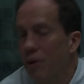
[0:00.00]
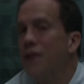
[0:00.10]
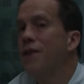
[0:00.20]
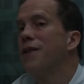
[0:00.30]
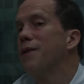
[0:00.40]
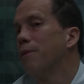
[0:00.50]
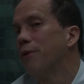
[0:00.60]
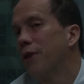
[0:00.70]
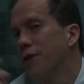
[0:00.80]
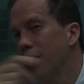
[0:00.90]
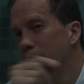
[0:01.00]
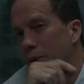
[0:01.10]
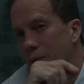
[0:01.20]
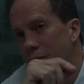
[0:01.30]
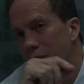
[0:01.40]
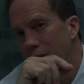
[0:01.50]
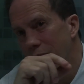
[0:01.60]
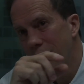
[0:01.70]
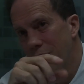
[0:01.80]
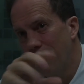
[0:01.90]
racism, for example,
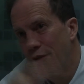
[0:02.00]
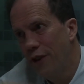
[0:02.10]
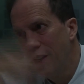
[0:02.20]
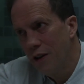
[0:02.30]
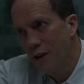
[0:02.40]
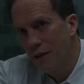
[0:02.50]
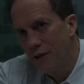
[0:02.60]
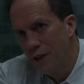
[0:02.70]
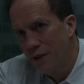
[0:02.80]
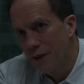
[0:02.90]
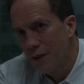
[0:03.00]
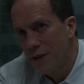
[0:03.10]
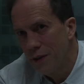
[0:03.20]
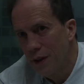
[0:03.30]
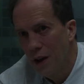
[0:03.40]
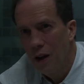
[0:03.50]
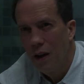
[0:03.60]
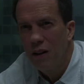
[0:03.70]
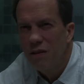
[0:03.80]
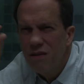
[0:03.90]
is fear of difference
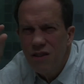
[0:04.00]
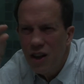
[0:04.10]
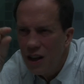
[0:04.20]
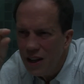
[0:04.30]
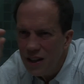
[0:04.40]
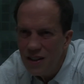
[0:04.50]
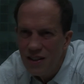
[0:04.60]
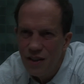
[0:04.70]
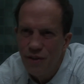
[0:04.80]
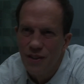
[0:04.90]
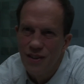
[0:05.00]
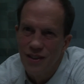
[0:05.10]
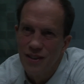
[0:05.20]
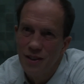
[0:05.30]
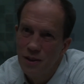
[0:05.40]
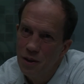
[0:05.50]
on tiny differences.